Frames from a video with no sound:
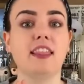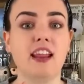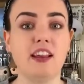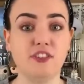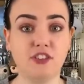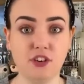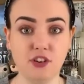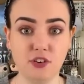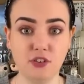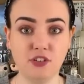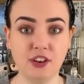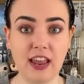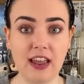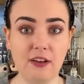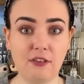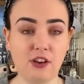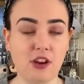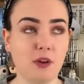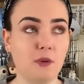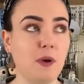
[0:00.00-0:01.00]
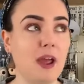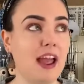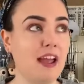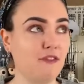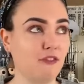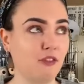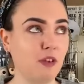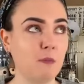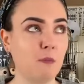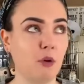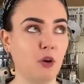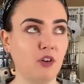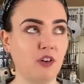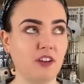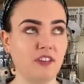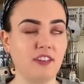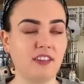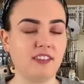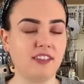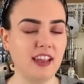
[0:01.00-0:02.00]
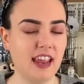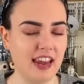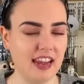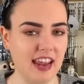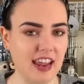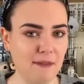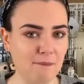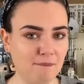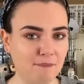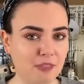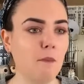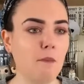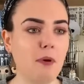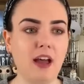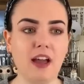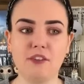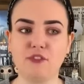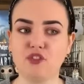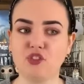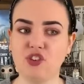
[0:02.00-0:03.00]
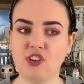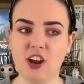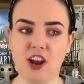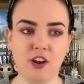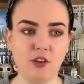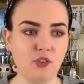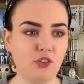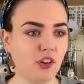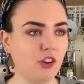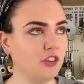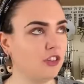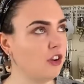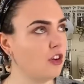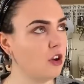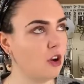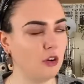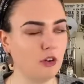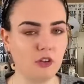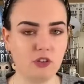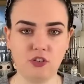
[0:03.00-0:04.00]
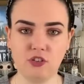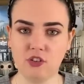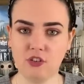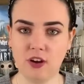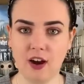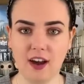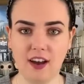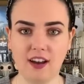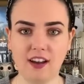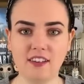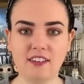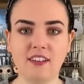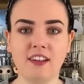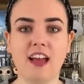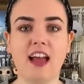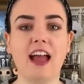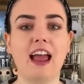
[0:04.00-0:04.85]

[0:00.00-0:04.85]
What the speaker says: They do tell you every product that's in it, but I've chosen to not look too hard.